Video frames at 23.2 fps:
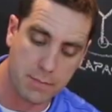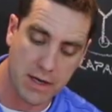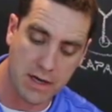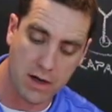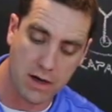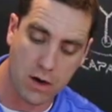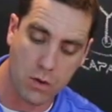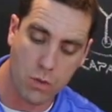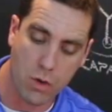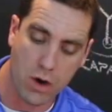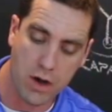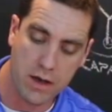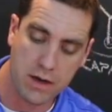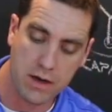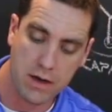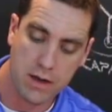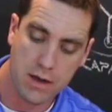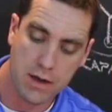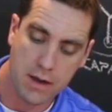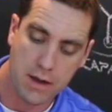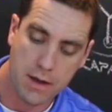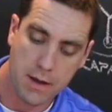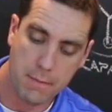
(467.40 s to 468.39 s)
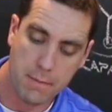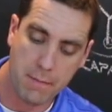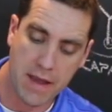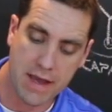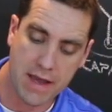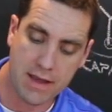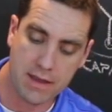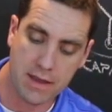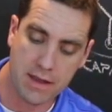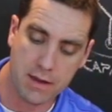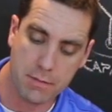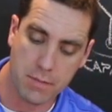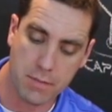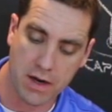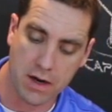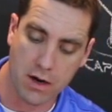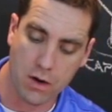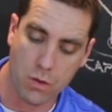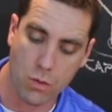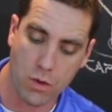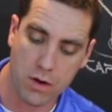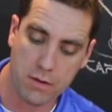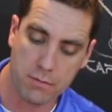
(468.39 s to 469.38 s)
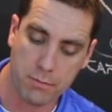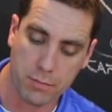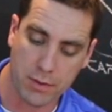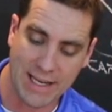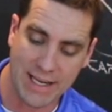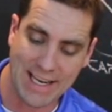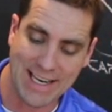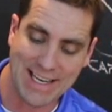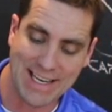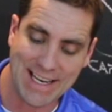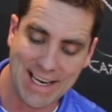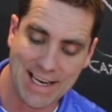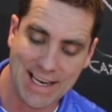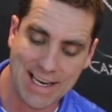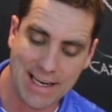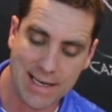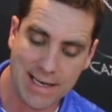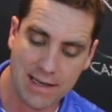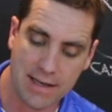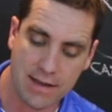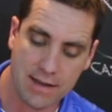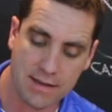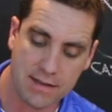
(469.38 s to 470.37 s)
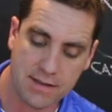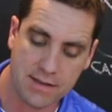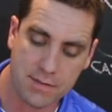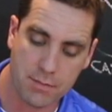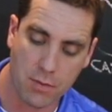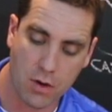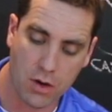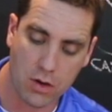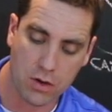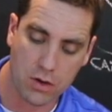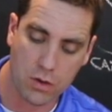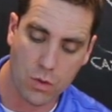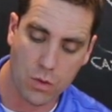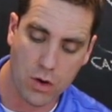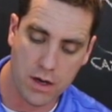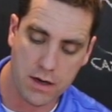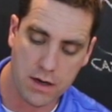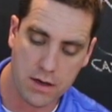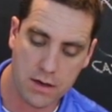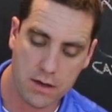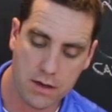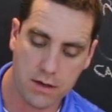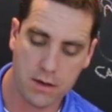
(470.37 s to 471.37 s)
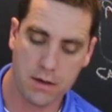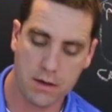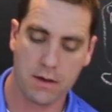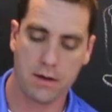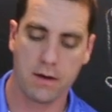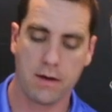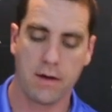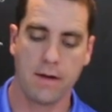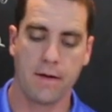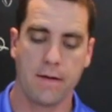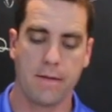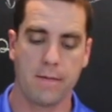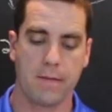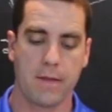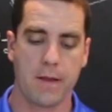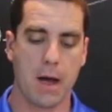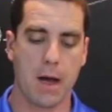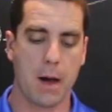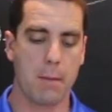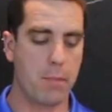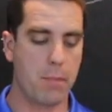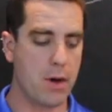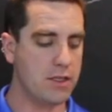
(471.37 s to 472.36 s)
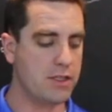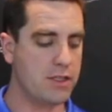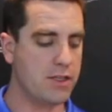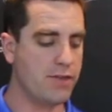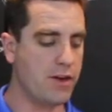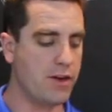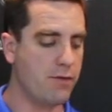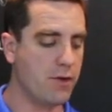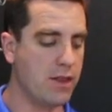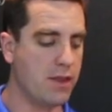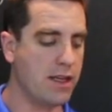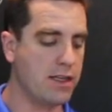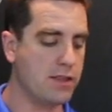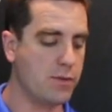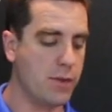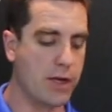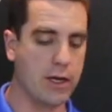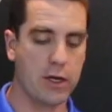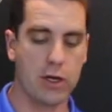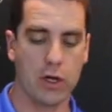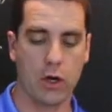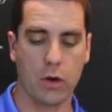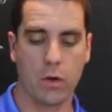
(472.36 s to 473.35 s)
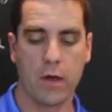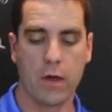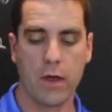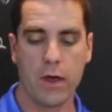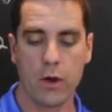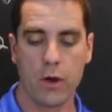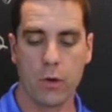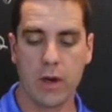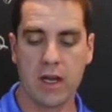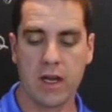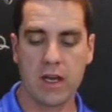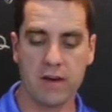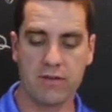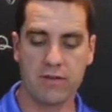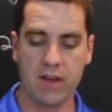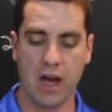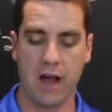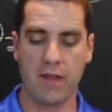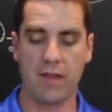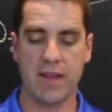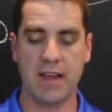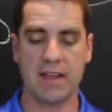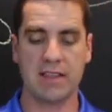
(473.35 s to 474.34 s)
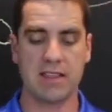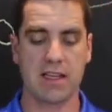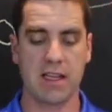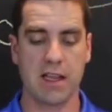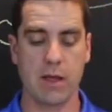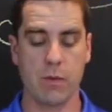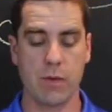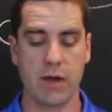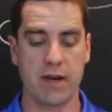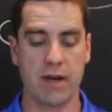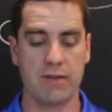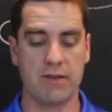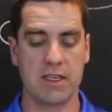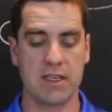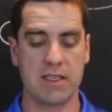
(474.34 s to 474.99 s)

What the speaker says: bigger one, make the bigger one blend into the smaller one. A bunch of different things we could do. We could have done this and then we could